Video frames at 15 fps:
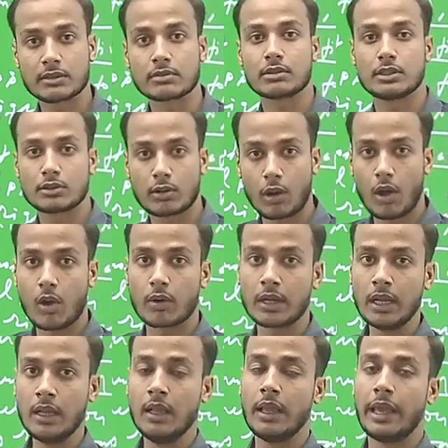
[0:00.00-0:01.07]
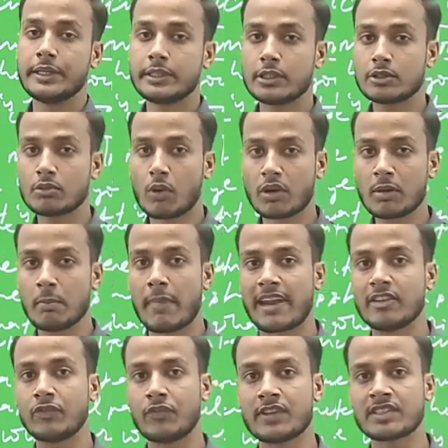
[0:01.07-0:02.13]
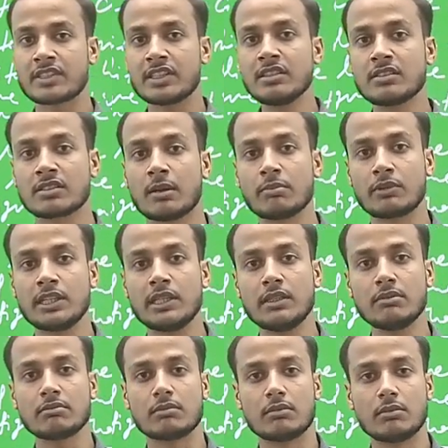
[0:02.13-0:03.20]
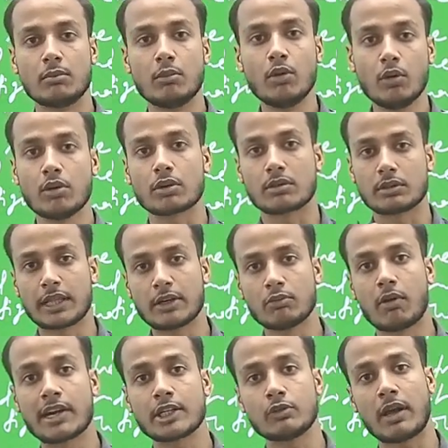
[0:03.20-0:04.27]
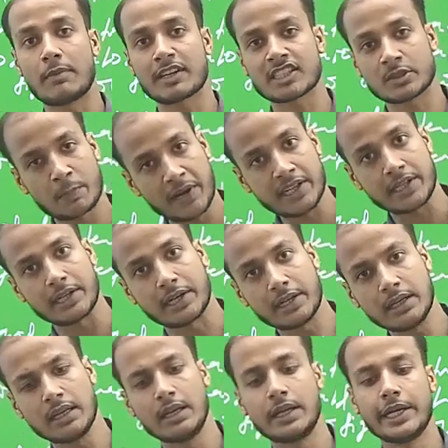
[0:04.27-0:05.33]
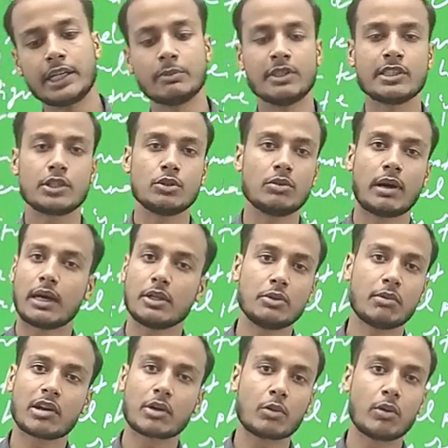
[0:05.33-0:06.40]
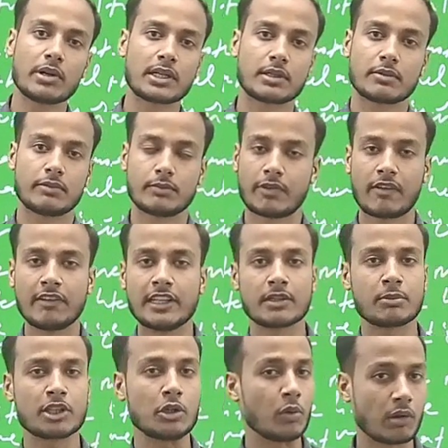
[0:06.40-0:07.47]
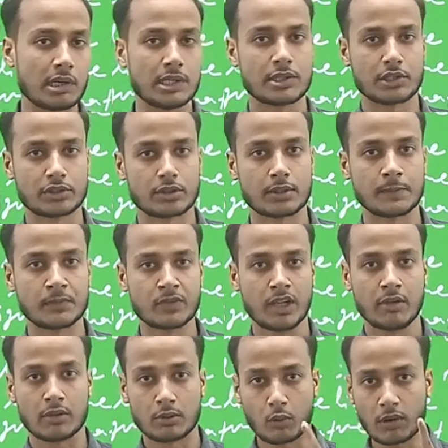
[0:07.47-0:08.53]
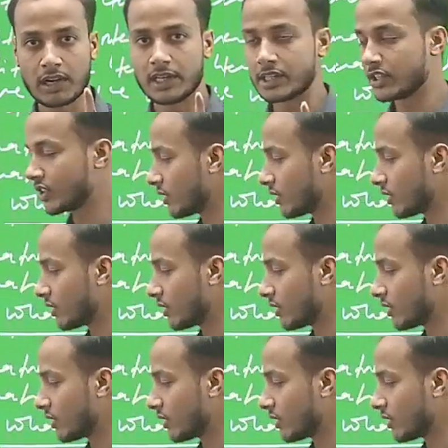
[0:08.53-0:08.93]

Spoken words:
since long and it is not manifesting something more than what you have expected, it means you are not familiar with good literature. Good literature